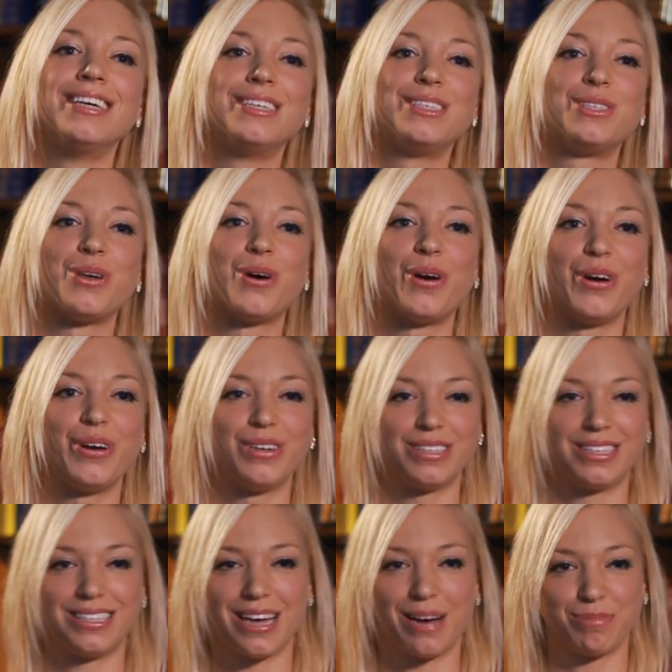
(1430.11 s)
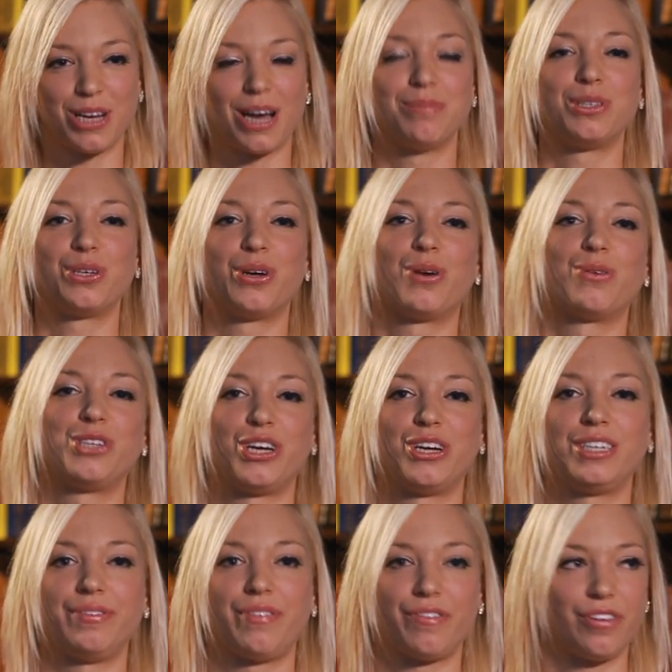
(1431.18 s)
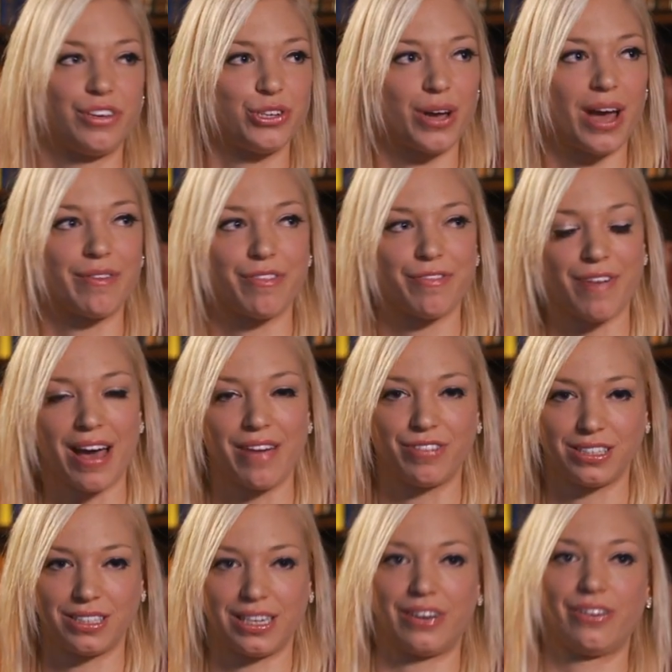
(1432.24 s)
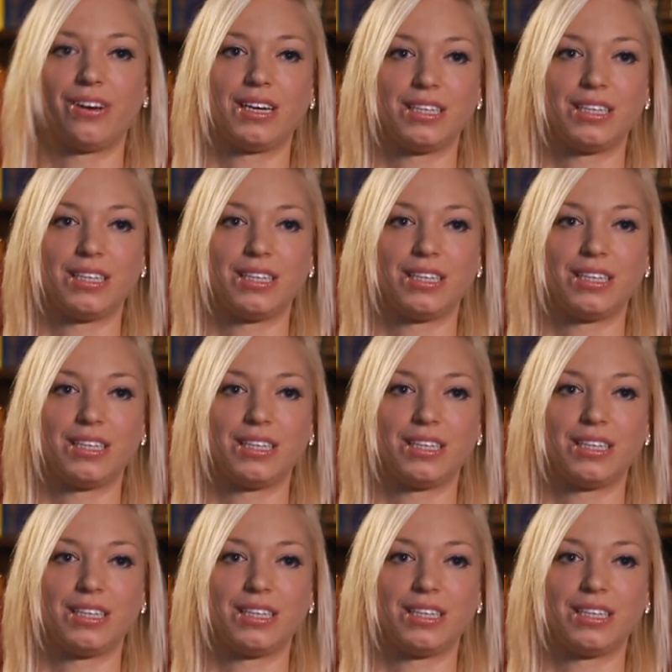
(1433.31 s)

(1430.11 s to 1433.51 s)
So sometimes a good alternative, if you do have a favourite cereal,